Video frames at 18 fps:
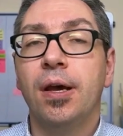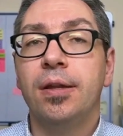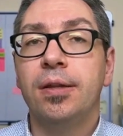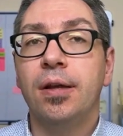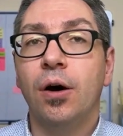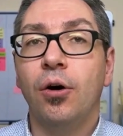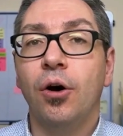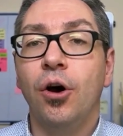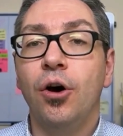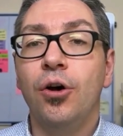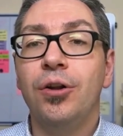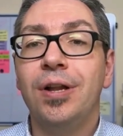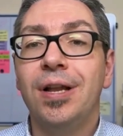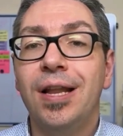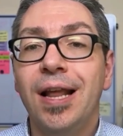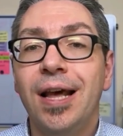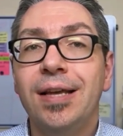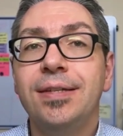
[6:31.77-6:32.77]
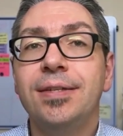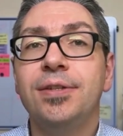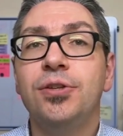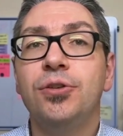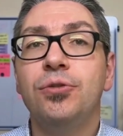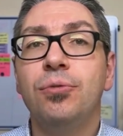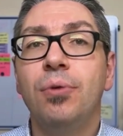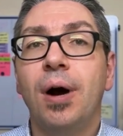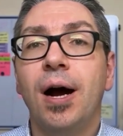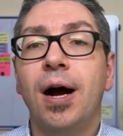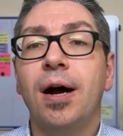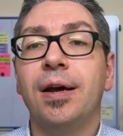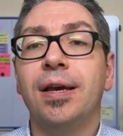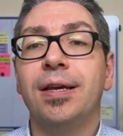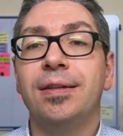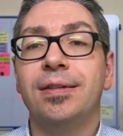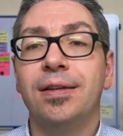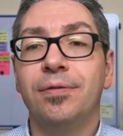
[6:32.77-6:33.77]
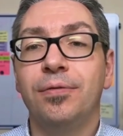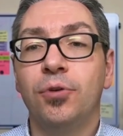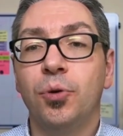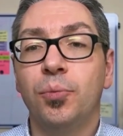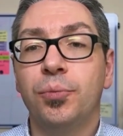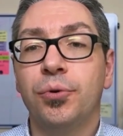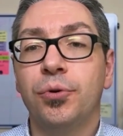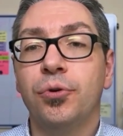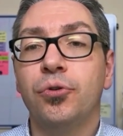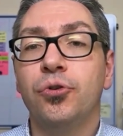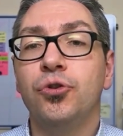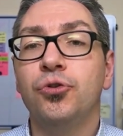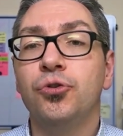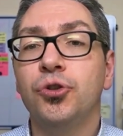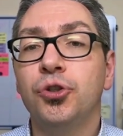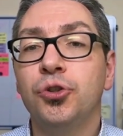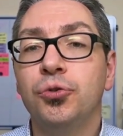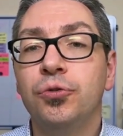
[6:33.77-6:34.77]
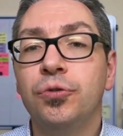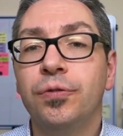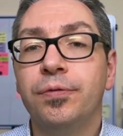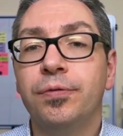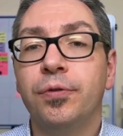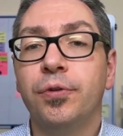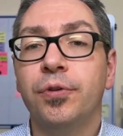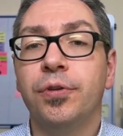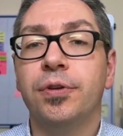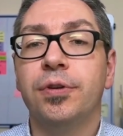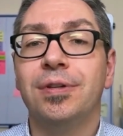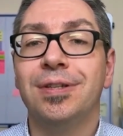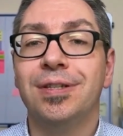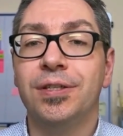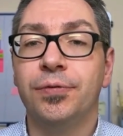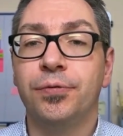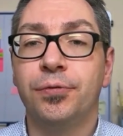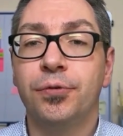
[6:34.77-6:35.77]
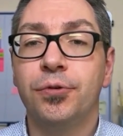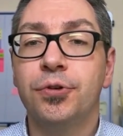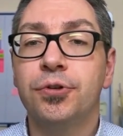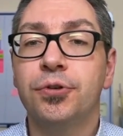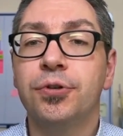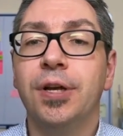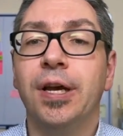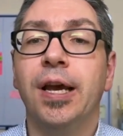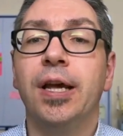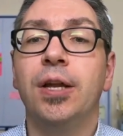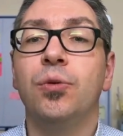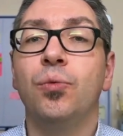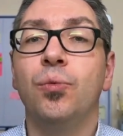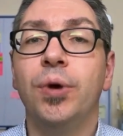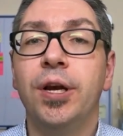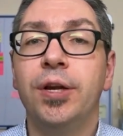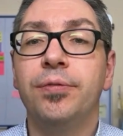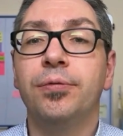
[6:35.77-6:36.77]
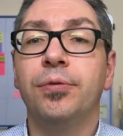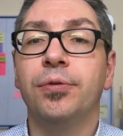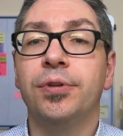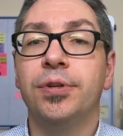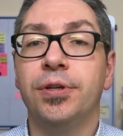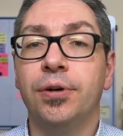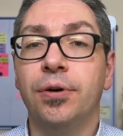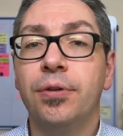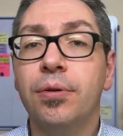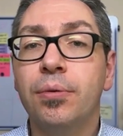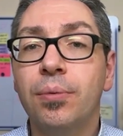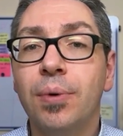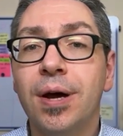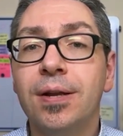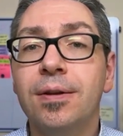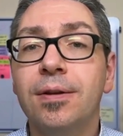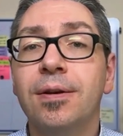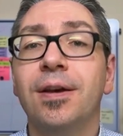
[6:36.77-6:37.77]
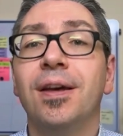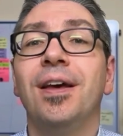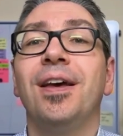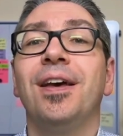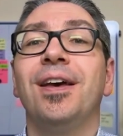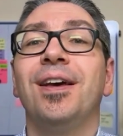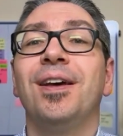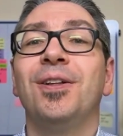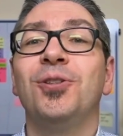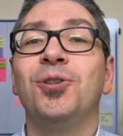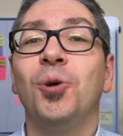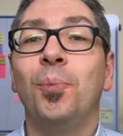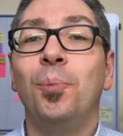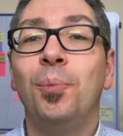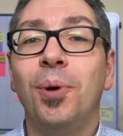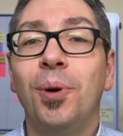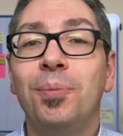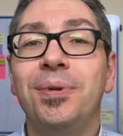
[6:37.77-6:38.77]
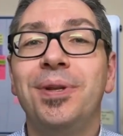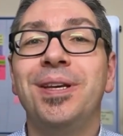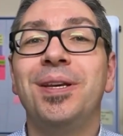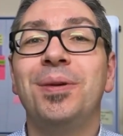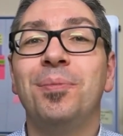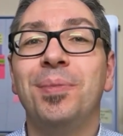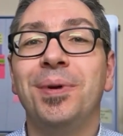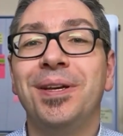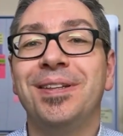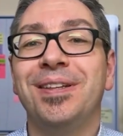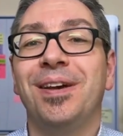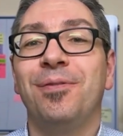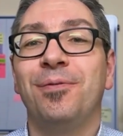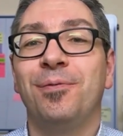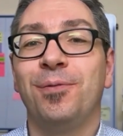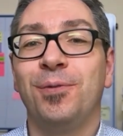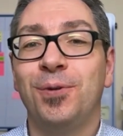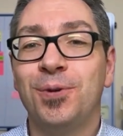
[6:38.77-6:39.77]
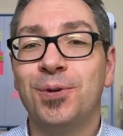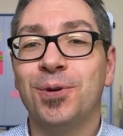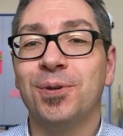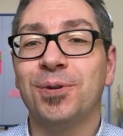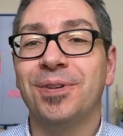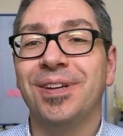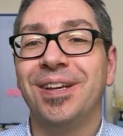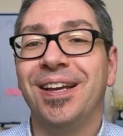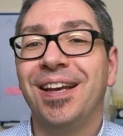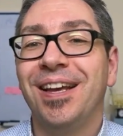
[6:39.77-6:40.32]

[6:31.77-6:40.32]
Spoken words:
Now, unless you are a developer, you should avoid this version and wait for the other one, the public beta version.